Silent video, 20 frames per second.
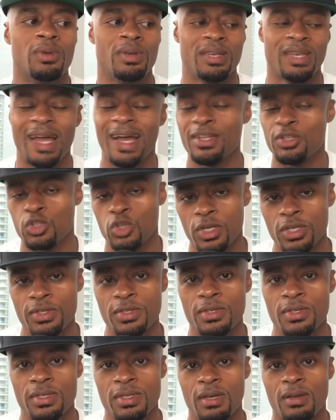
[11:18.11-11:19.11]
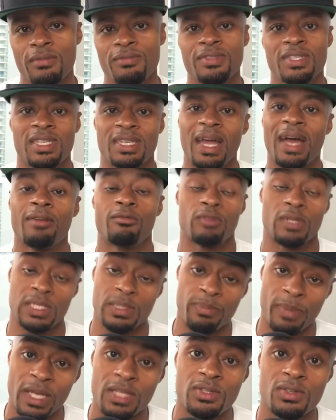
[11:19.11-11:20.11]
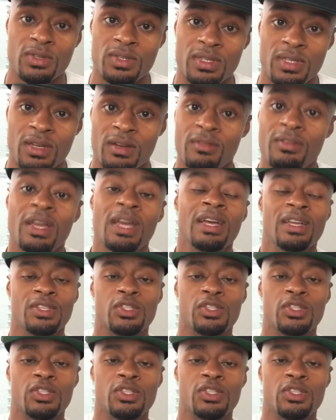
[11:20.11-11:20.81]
not trust yourself, to not respect yourself,